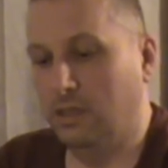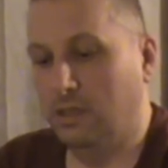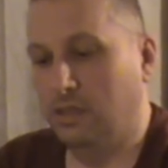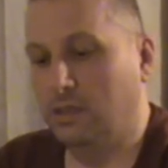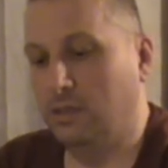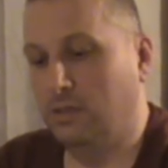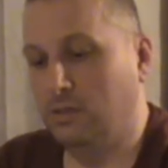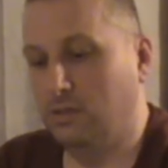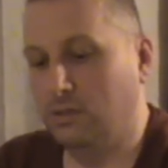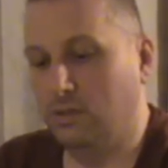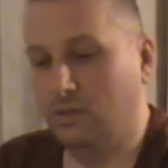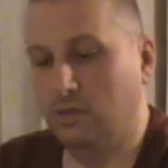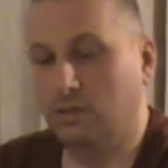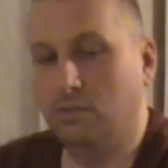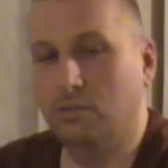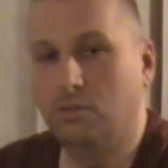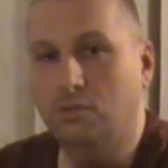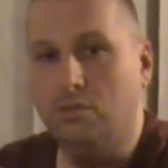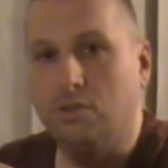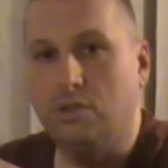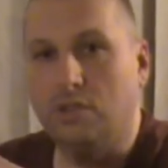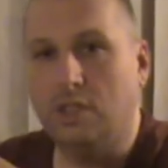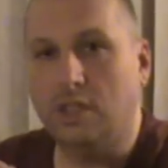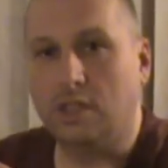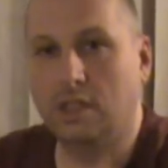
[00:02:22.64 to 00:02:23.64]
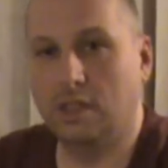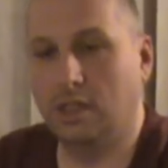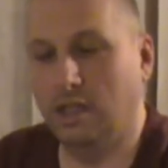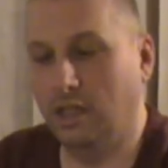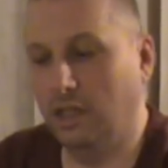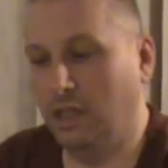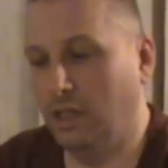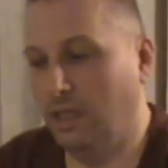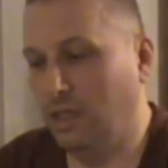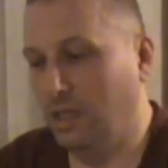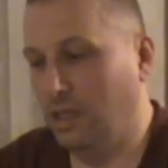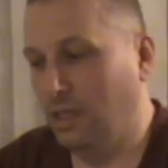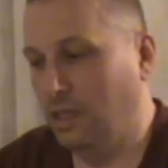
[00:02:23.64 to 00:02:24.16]
we'll stick the
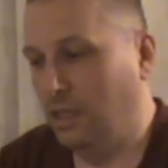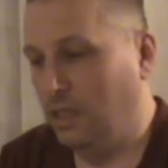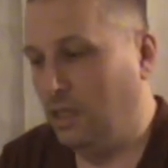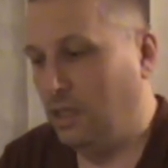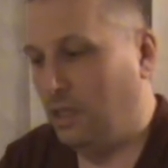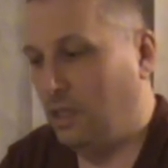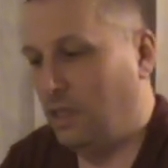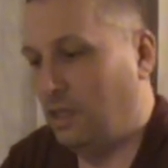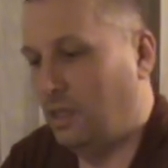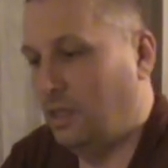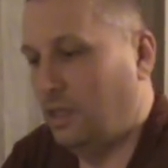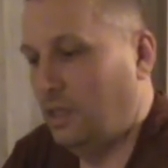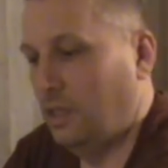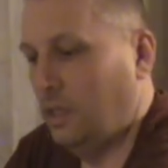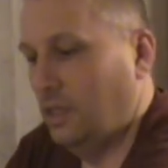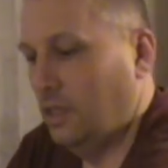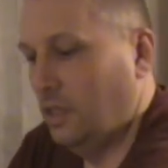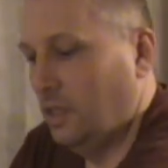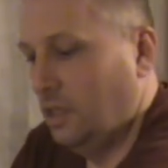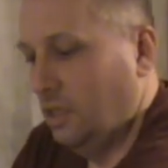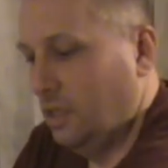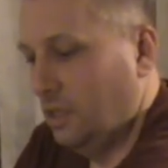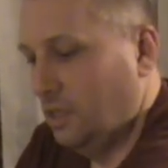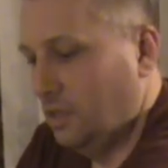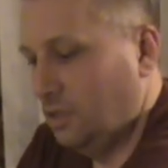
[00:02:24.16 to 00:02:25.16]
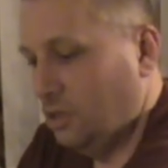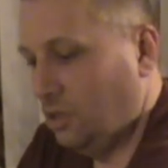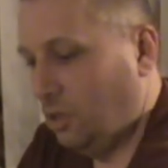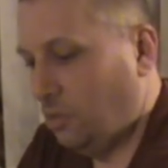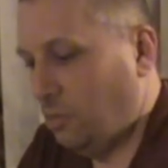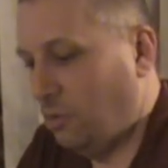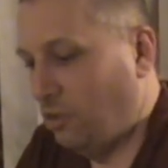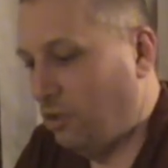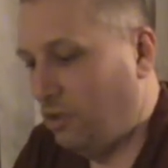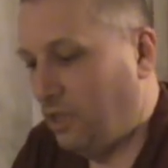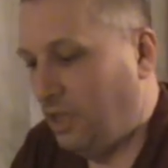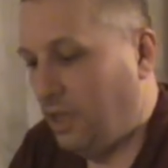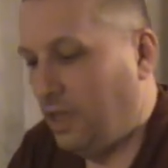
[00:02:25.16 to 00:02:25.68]
top
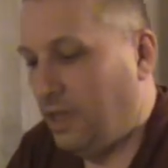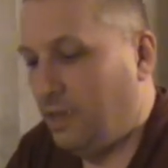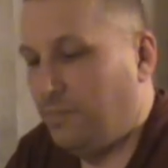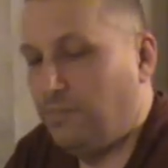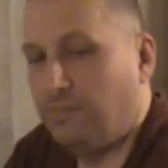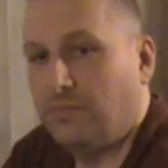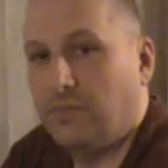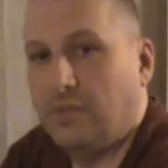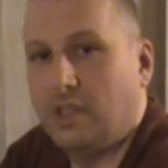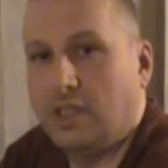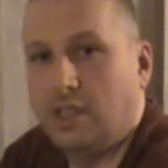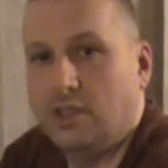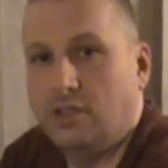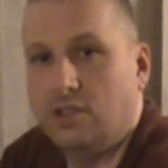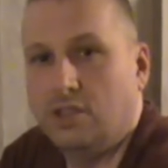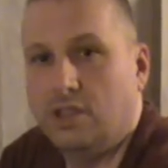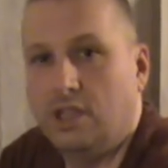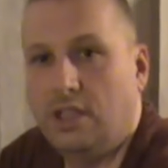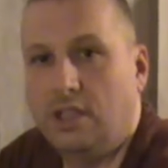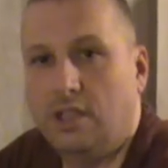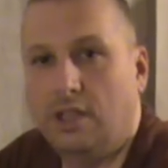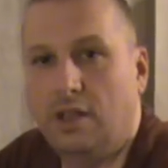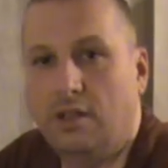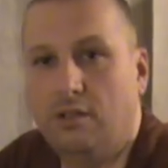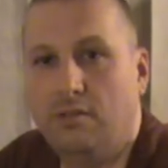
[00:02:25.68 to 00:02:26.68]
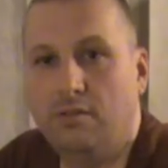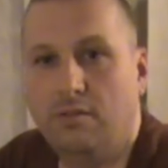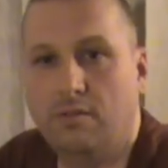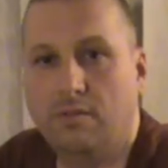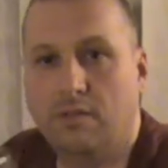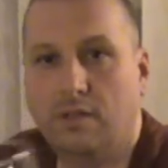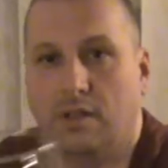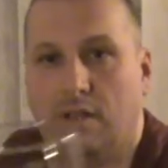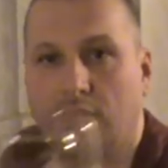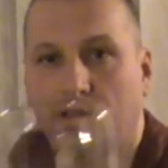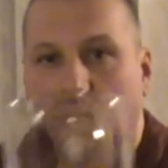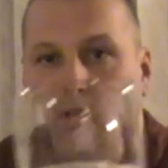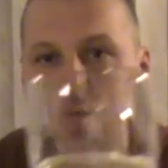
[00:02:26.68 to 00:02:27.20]
on that. You can see now,
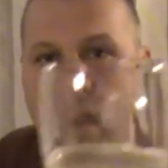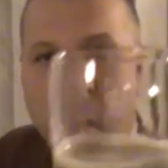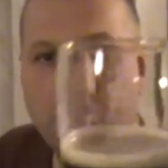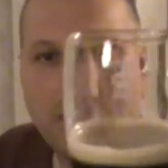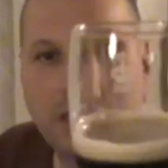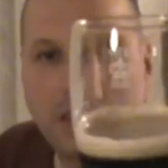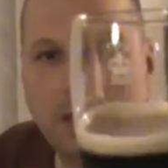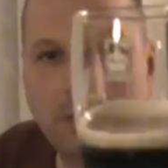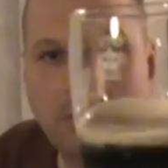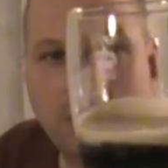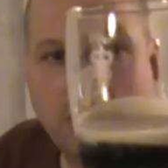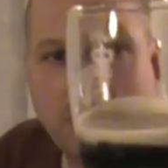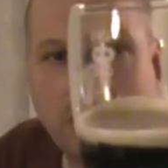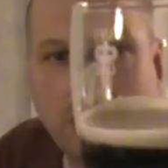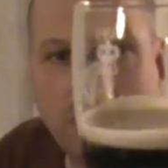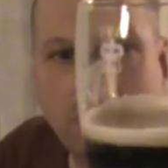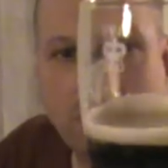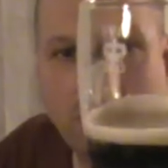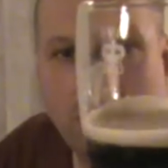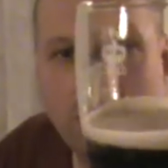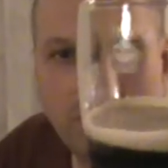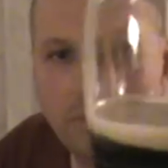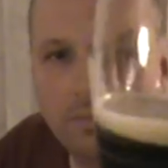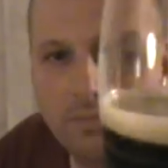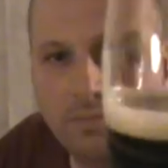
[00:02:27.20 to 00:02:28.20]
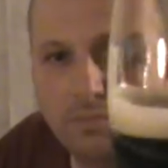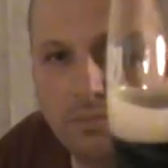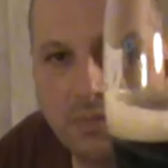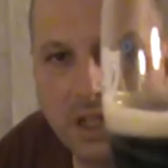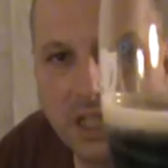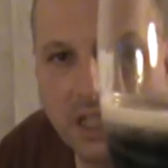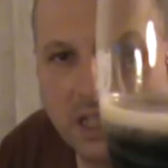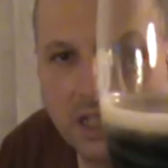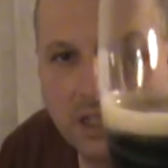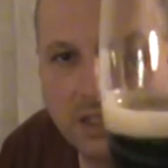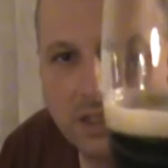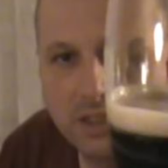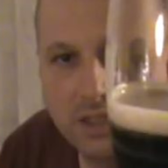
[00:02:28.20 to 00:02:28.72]
gibbering a lot, my
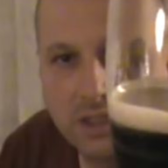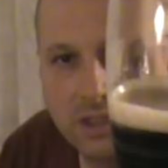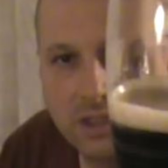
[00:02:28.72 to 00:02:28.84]
Guinness